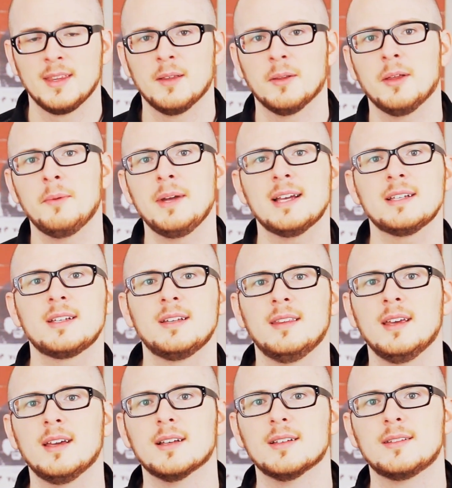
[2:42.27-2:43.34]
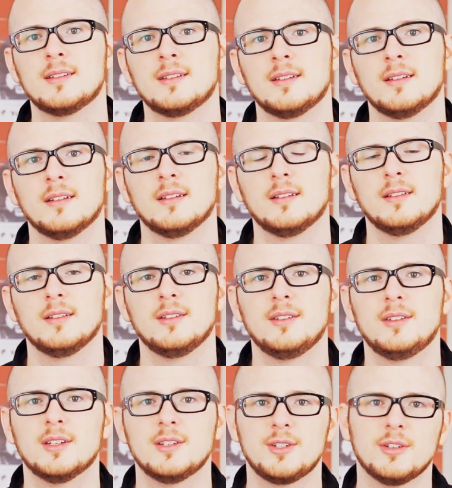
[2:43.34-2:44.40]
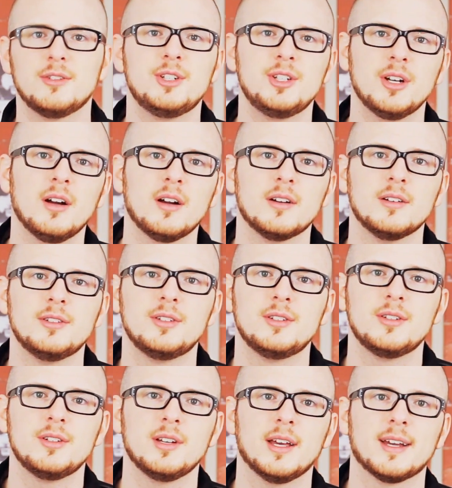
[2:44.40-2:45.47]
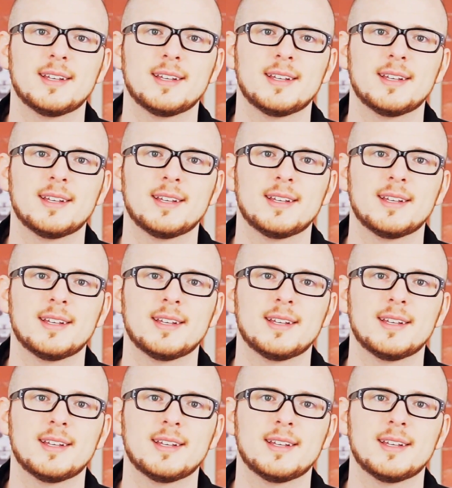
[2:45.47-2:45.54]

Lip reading: Now let me ask you this. Does your church